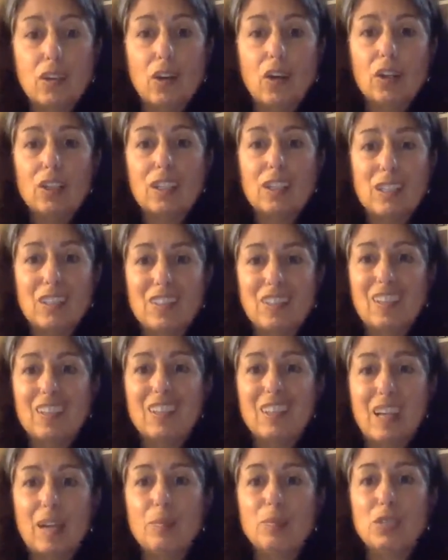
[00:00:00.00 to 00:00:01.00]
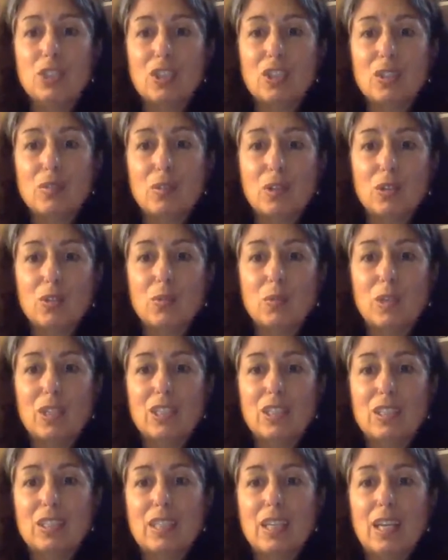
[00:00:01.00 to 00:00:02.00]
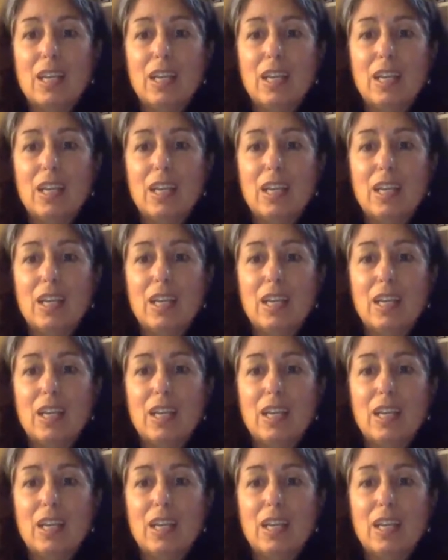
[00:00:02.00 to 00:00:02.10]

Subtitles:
on the emptier roadways.